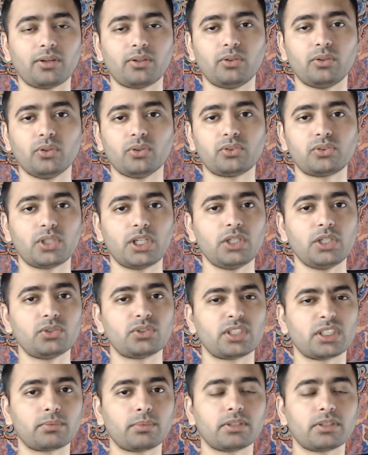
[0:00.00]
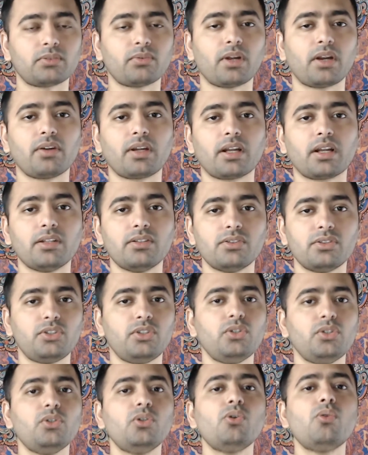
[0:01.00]
those 3 to 6 months where we
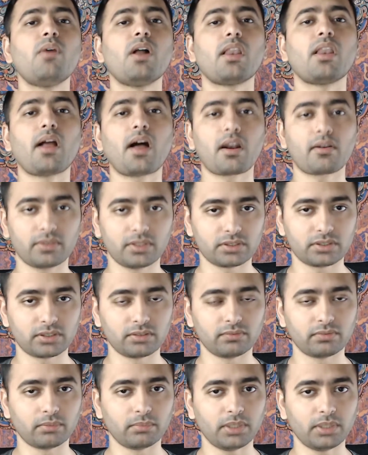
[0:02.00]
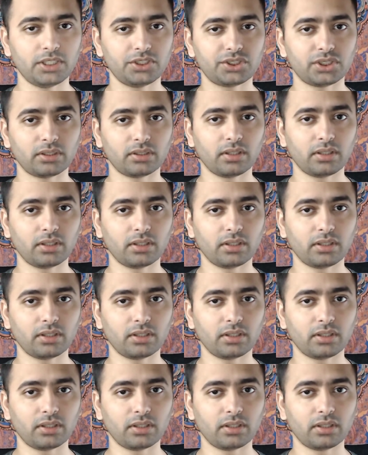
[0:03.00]
consume a lot of this information,